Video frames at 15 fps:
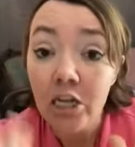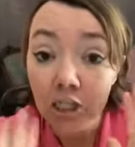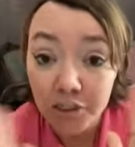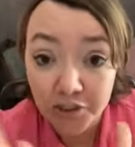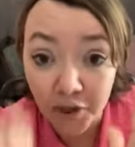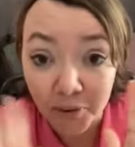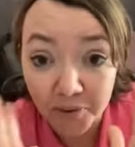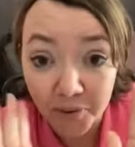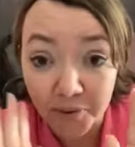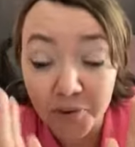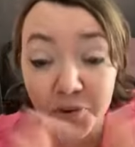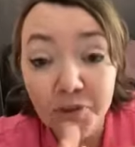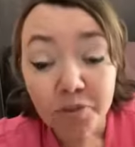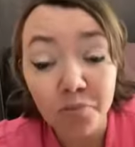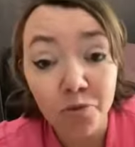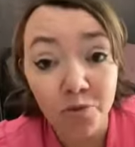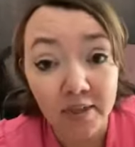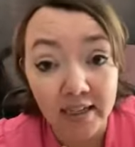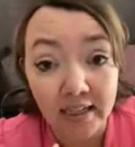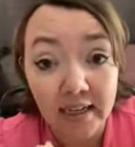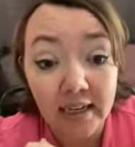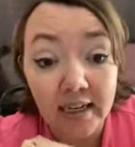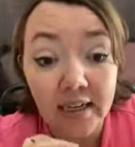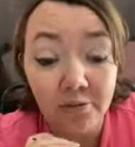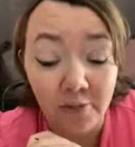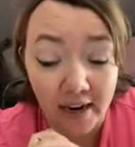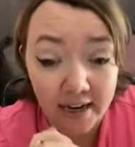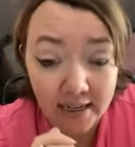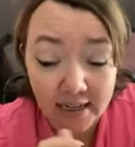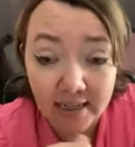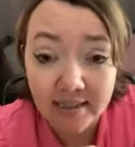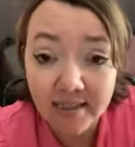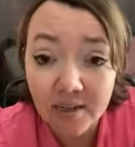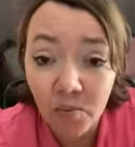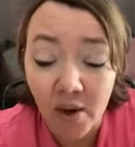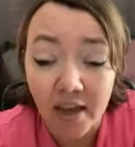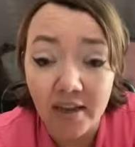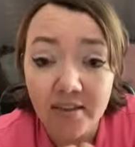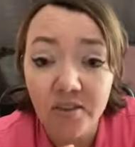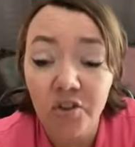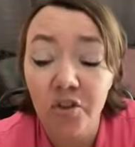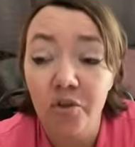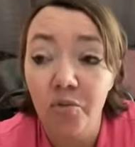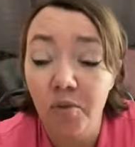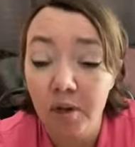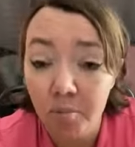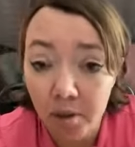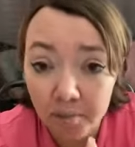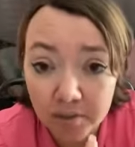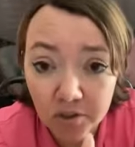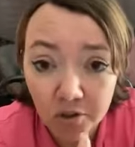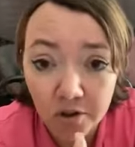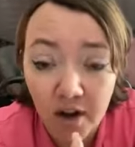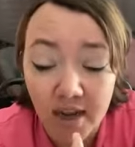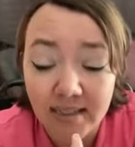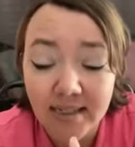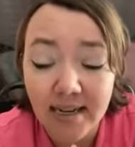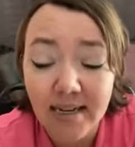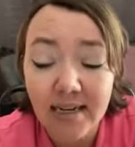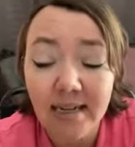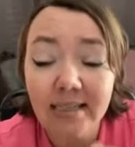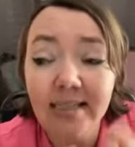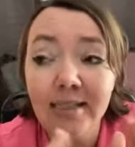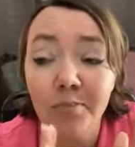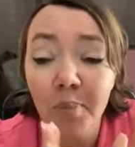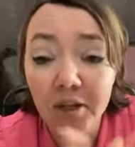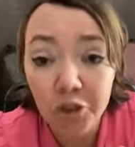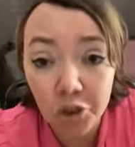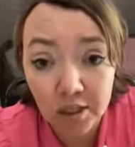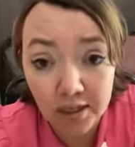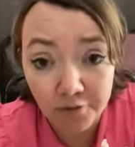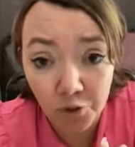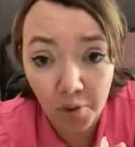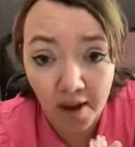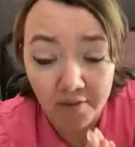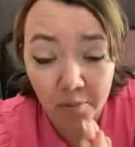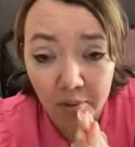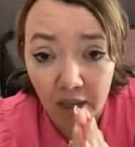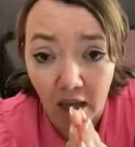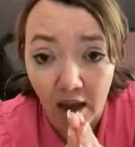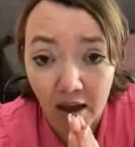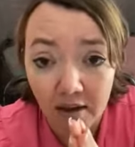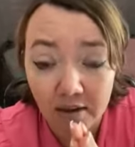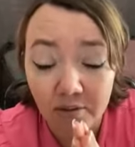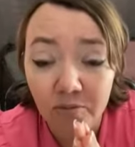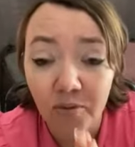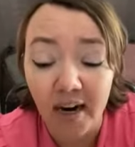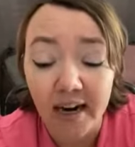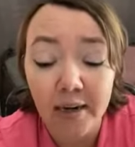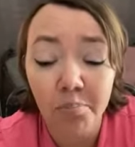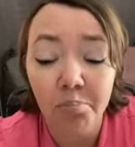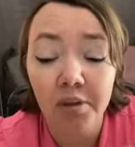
So those are some really, easy ways to repurpose your content, especially if you have a blog, right?